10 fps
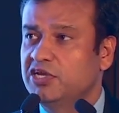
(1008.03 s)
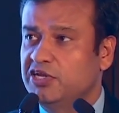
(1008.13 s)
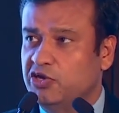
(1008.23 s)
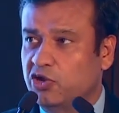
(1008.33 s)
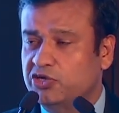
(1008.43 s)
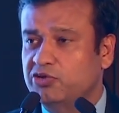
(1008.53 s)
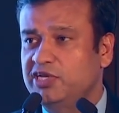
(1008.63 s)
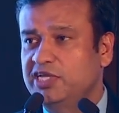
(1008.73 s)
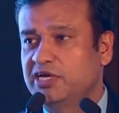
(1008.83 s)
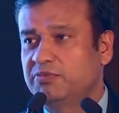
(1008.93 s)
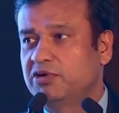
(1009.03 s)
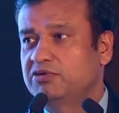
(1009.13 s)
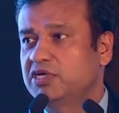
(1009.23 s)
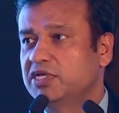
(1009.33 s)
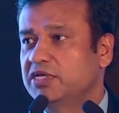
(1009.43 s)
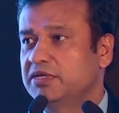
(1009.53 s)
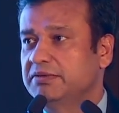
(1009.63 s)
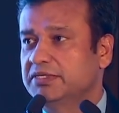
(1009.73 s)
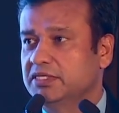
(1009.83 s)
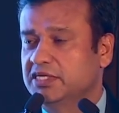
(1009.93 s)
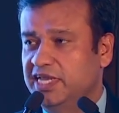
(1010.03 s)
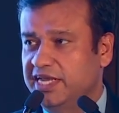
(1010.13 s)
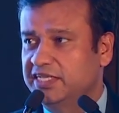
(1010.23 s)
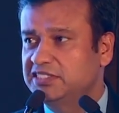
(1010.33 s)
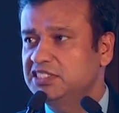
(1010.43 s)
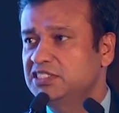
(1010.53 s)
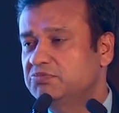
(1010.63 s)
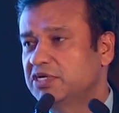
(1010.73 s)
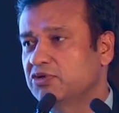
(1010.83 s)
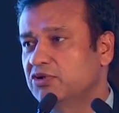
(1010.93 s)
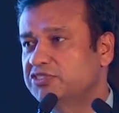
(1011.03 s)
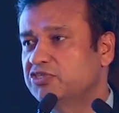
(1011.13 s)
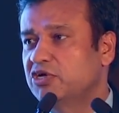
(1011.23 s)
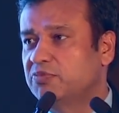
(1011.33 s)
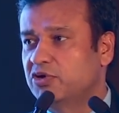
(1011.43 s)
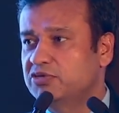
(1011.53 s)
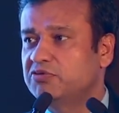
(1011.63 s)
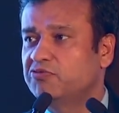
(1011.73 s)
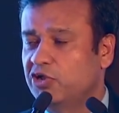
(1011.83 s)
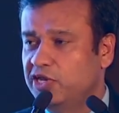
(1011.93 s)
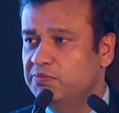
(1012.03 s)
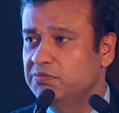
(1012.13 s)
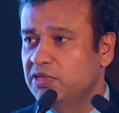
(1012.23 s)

not only about clearances, but also about volume